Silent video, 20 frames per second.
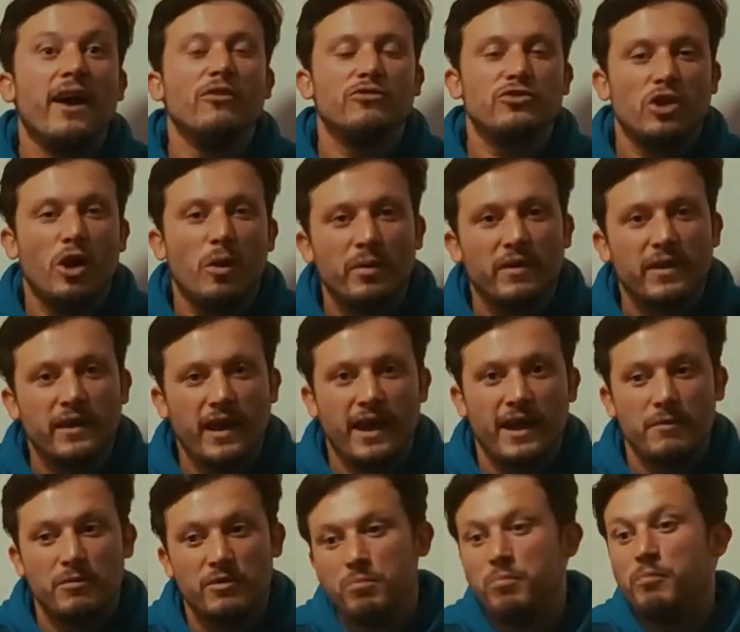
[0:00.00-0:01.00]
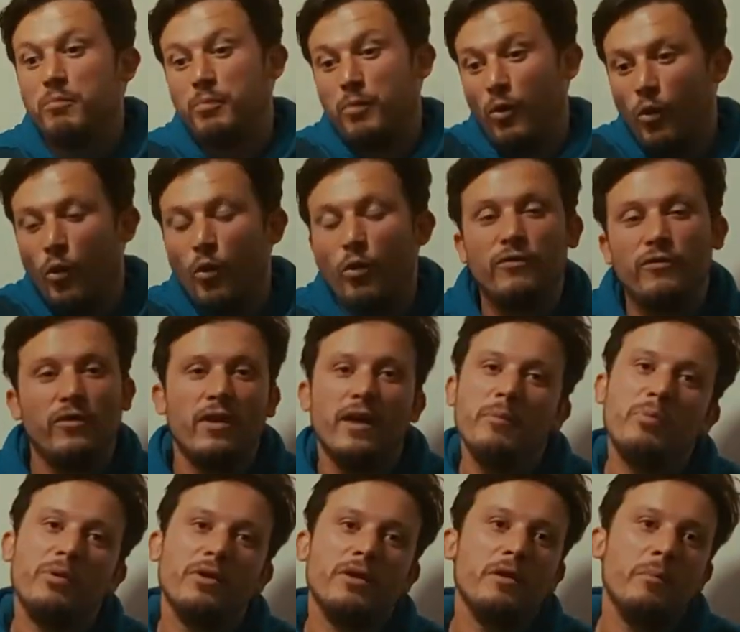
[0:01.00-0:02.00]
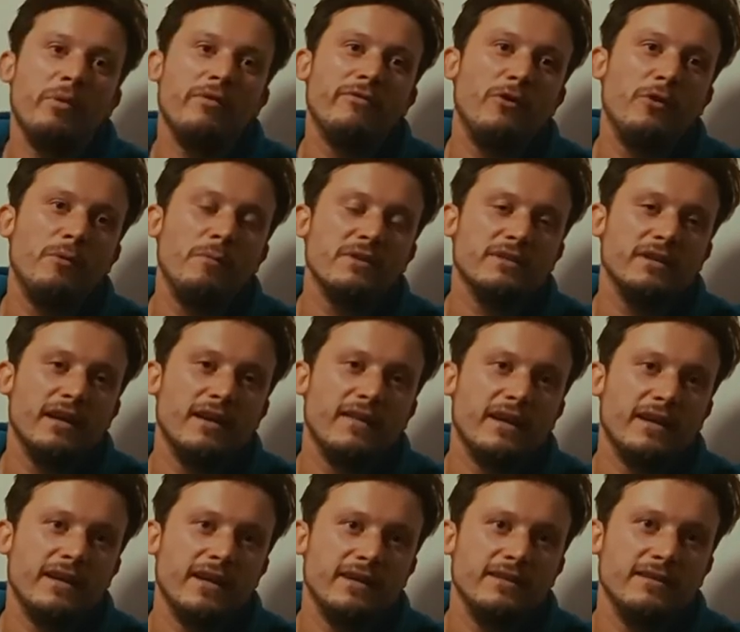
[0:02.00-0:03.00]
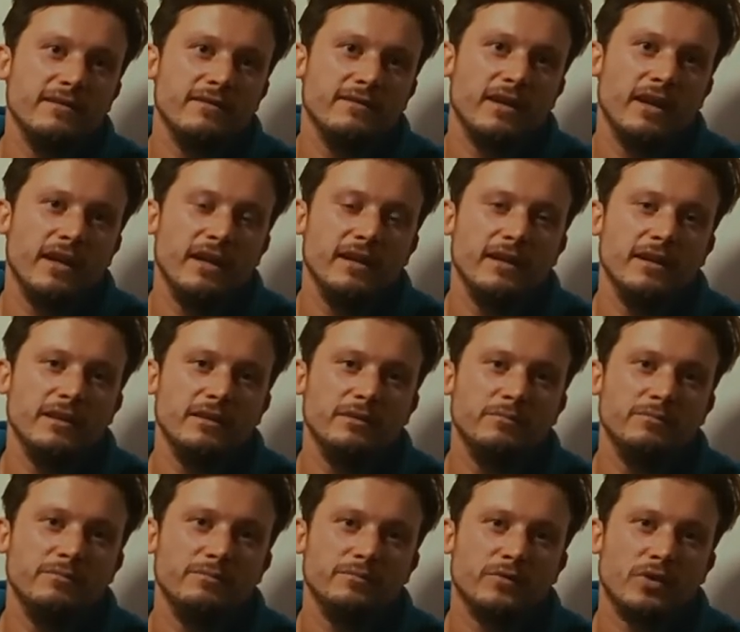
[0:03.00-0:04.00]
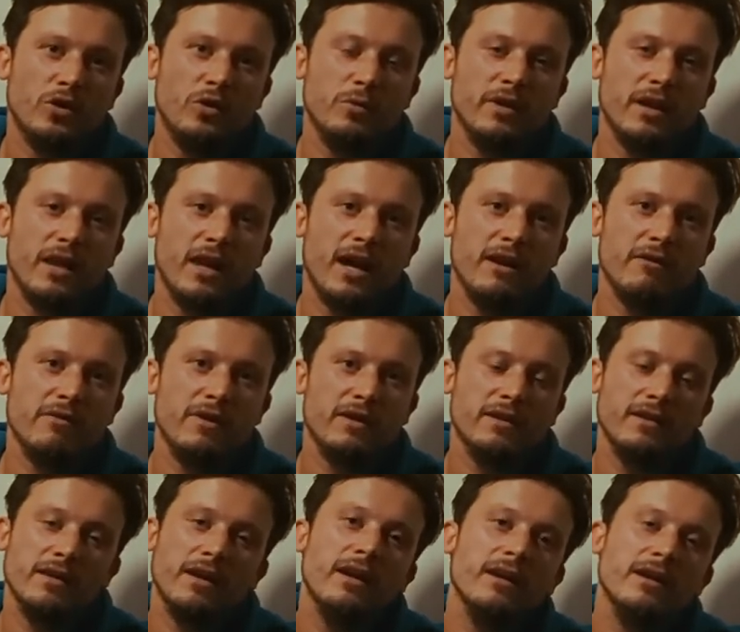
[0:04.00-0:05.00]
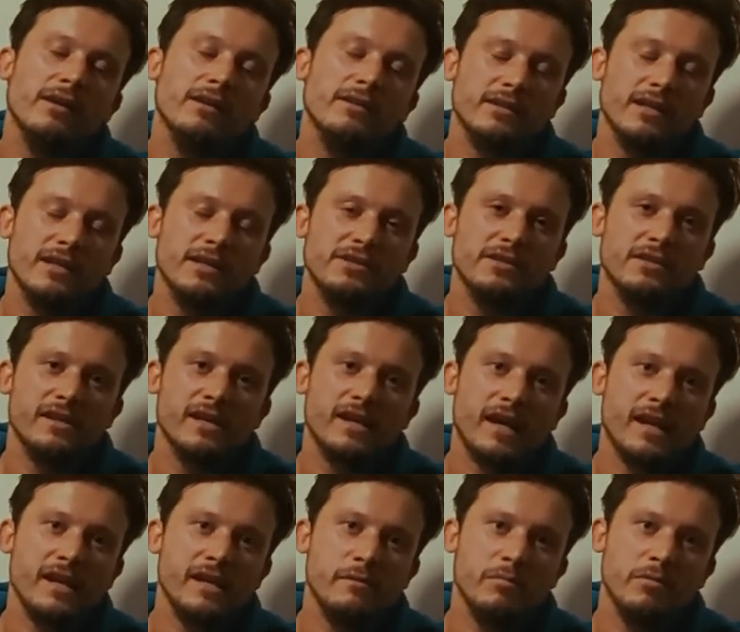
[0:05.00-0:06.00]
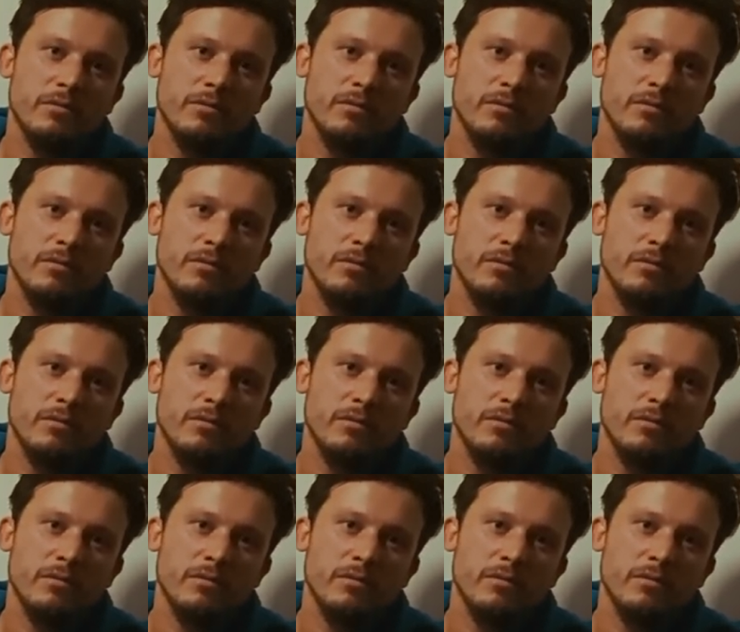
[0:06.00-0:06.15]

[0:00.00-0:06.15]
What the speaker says: on top of the game and hopefully put on a performance like that again come the latter stages of the game.